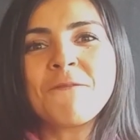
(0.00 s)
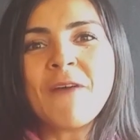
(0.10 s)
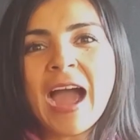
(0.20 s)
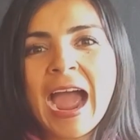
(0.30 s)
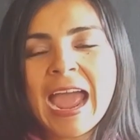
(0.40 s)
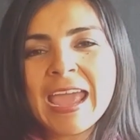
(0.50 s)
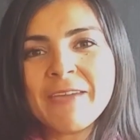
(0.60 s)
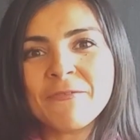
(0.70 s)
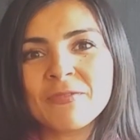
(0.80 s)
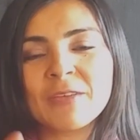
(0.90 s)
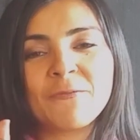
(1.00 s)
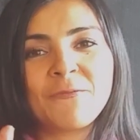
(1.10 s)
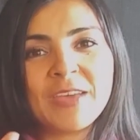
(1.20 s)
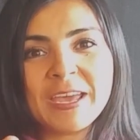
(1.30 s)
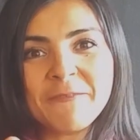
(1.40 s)
the
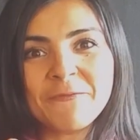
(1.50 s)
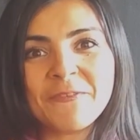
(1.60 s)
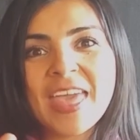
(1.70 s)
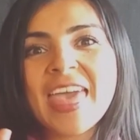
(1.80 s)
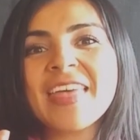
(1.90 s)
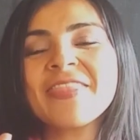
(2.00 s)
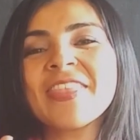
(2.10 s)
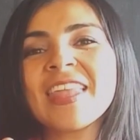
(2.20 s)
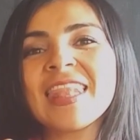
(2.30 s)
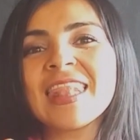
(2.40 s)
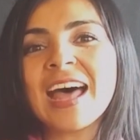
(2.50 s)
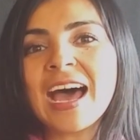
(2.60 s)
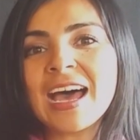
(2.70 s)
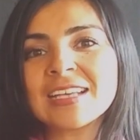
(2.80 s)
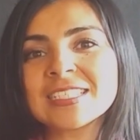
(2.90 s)
fifth and the
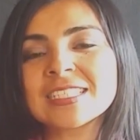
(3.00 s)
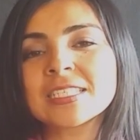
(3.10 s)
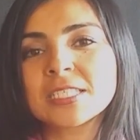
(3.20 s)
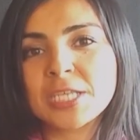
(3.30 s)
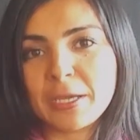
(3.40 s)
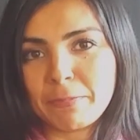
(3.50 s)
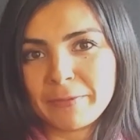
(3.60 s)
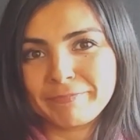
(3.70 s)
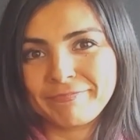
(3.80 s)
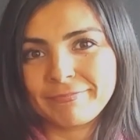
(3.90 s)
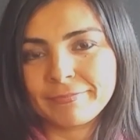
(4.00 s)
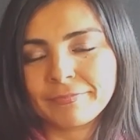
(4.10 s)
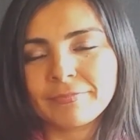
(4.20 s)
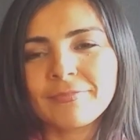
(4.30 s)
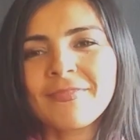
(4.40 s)
last tip.
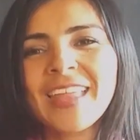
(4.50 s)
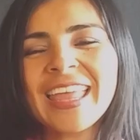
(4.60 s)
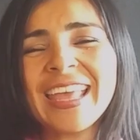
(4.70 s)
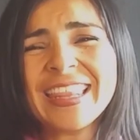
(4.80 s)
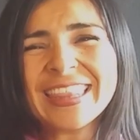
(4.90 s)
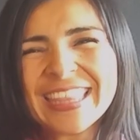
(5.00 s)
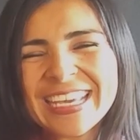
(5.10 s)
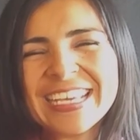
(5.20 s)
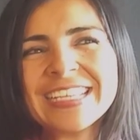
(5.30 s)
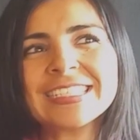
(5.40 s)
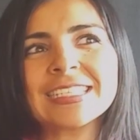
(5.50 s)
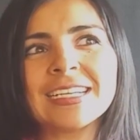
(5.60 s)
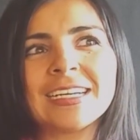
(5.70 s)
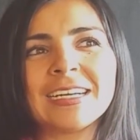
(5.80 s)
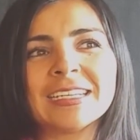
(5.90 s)
And this
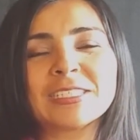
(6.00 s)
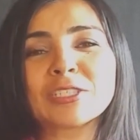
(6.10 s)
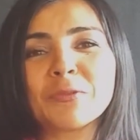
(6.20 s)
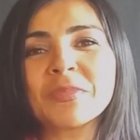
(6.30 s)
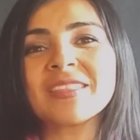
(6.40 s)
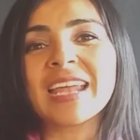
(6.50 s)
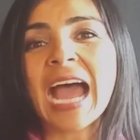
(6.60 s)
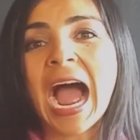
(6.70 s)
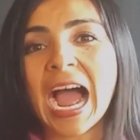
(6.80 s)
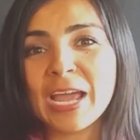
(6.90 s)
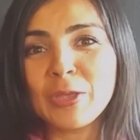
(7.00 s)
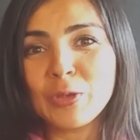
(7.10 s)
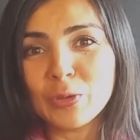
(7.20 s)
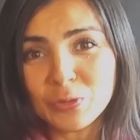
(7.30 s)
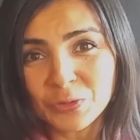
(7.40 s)
is something that I
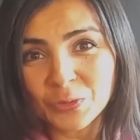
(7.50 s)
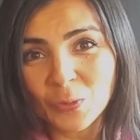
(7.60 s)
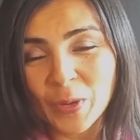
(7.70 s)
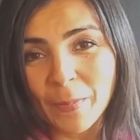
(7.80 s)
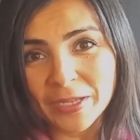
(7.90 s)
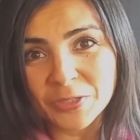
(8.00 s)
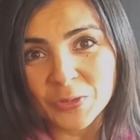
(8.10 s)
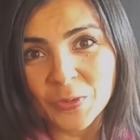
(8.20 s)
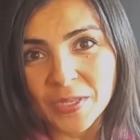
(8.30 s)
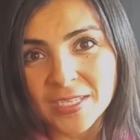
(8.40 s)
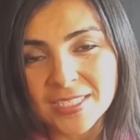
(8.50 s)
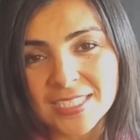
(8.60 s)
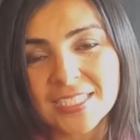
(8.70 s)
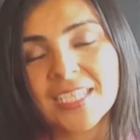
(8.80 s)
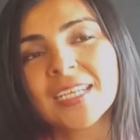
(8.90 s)
use with my
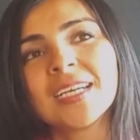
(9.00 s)
students.